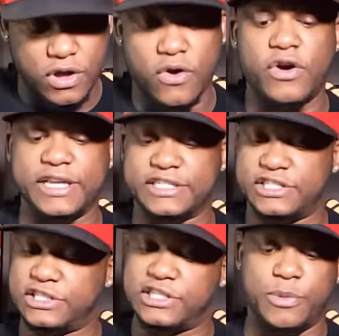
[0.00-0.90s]
ago. Oh yeah, it's
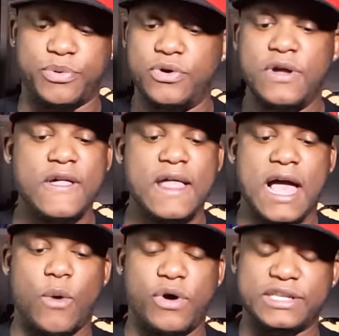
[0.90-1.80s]
just a simple.
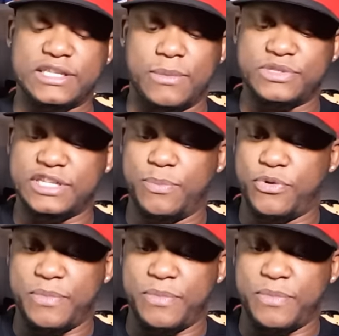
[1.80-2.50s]
I wanted something simple,